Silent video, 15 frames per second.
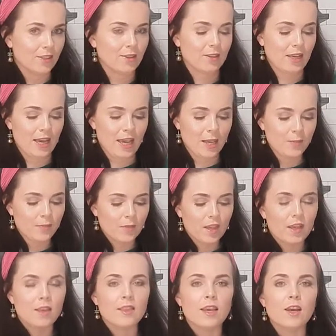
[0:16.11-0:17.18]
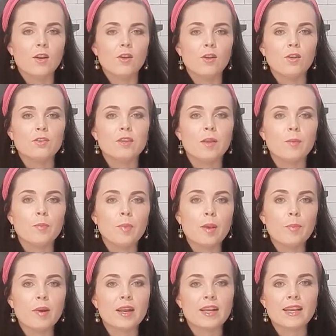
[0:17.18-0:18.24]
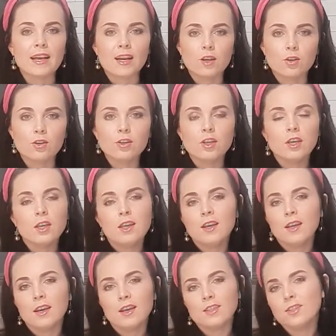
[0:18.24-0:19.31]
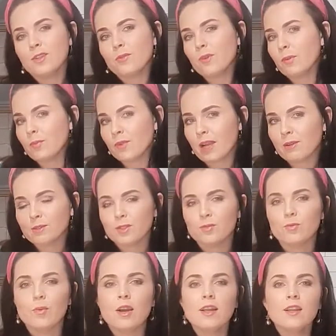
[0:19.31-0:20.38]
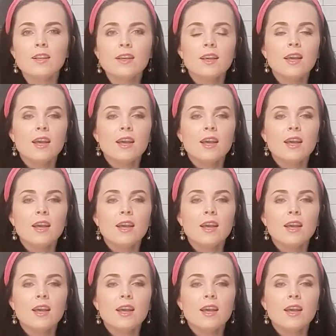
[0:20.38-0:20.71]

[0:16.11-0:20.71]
Okay, they are called pepparkakor. I don't know if I pronounce it well.